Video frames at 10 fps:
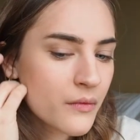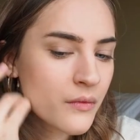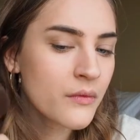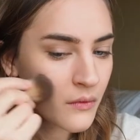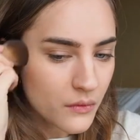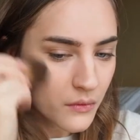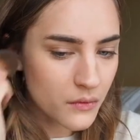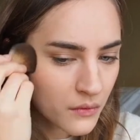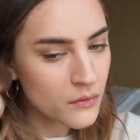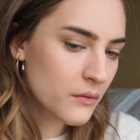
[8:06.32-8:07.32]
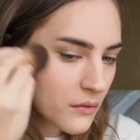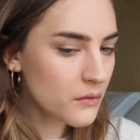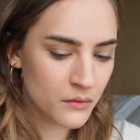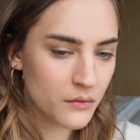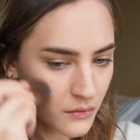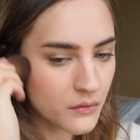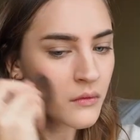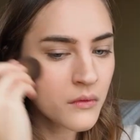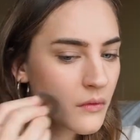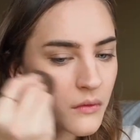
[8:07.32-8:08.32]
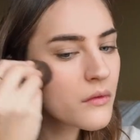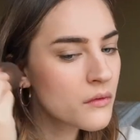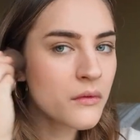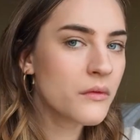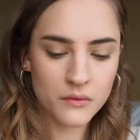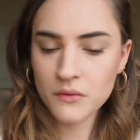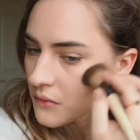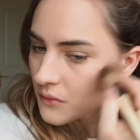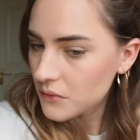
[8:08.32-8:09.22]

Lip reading: (no one is talking)